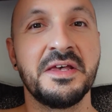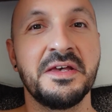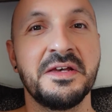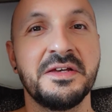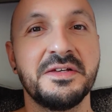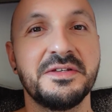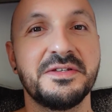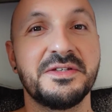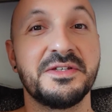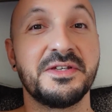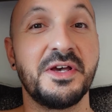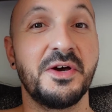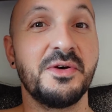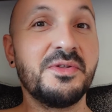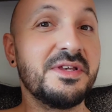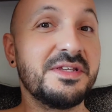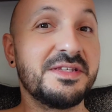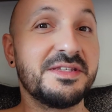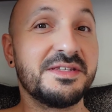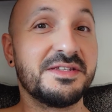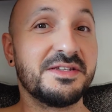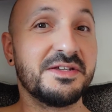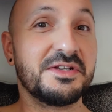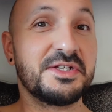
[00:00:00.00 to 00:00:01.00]
So
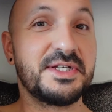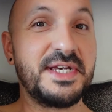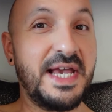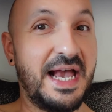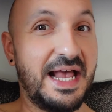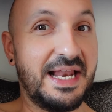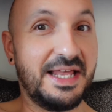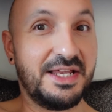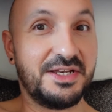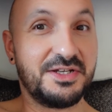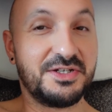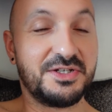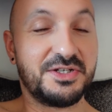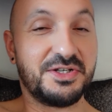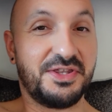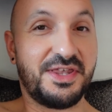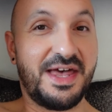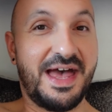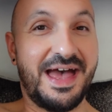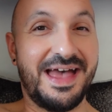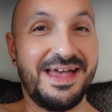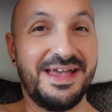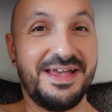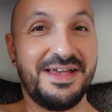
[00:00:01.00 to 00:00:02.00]
this is a challenge
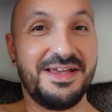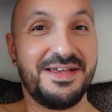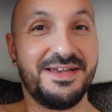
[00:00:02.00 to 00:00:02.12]
that,